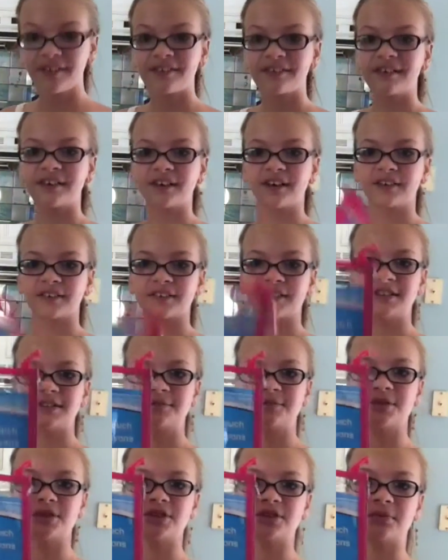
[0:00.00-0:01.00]
Then I got this
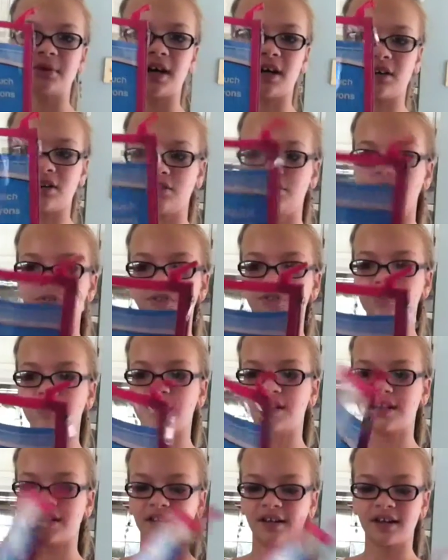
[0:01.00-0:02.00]
pencil pouch,
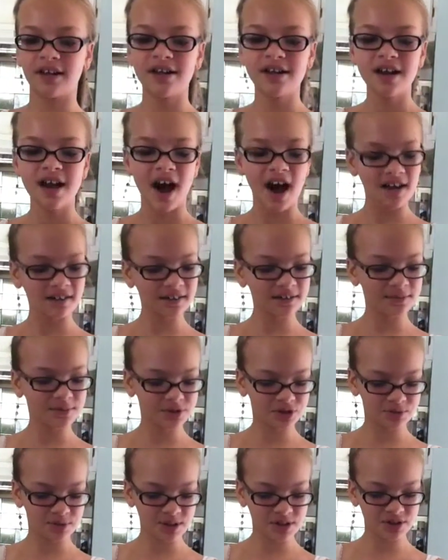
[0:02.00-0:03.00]
and I, I like
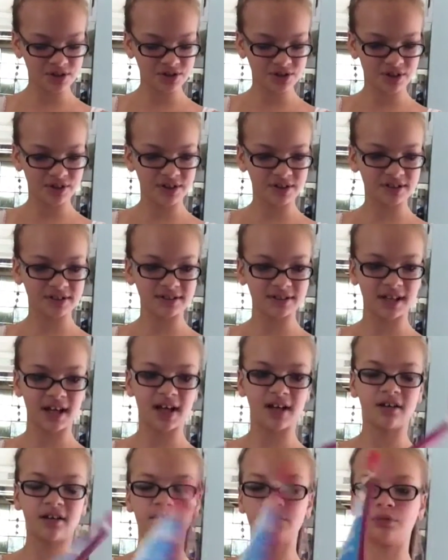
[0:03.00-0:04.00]
pencil pouches like this because I
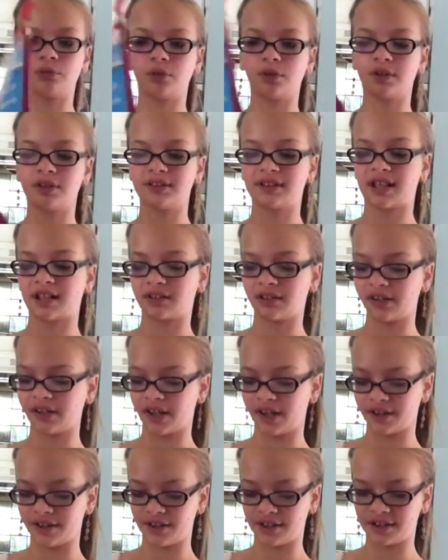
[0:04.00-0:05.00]
had one exactly
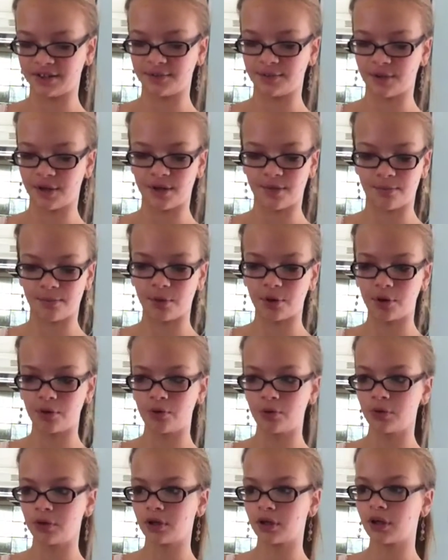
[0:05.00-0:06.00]
like this, but it
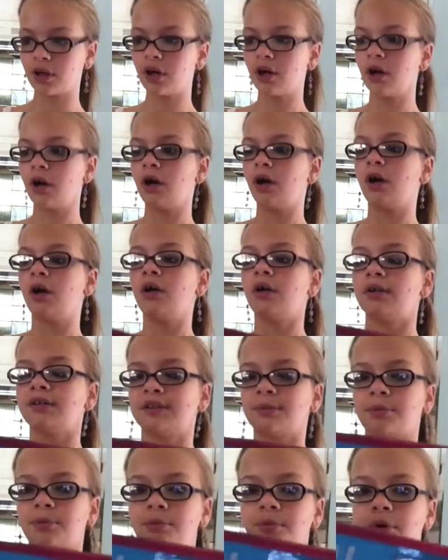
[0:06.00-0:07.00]
broke. The
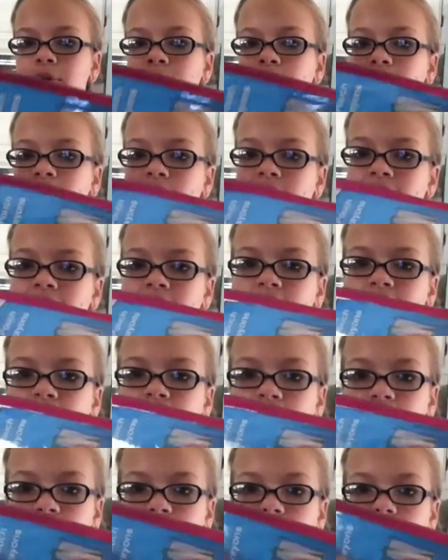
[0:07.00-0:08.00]
zipper broke, and
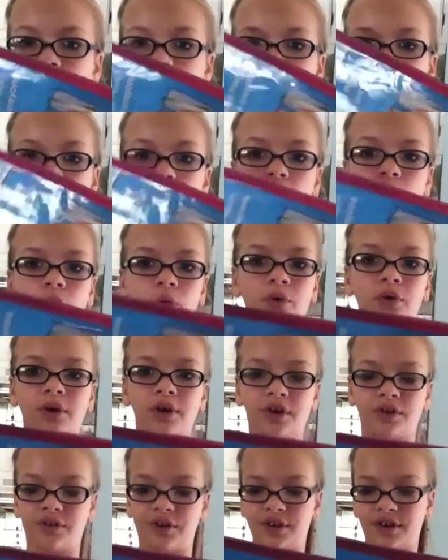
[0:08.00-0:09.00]
the whole
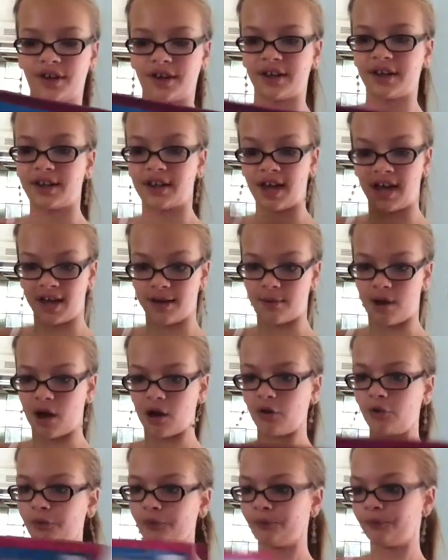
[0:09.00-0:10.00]
clear thing like came
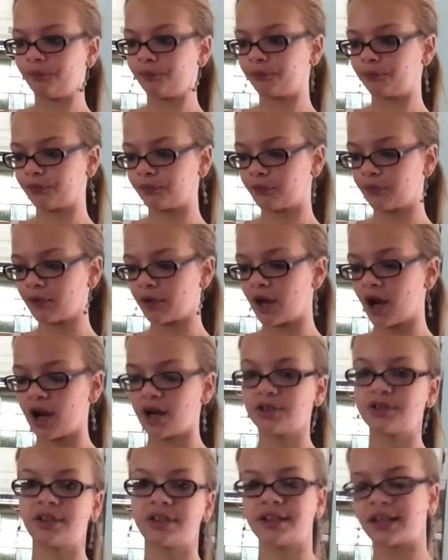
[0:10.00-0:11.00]
out. I
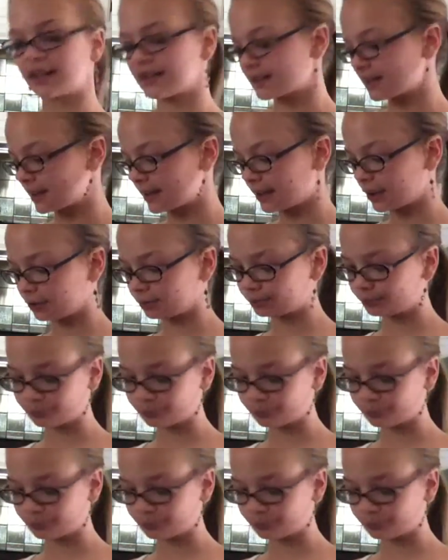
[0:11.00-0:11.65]
just like that's clear.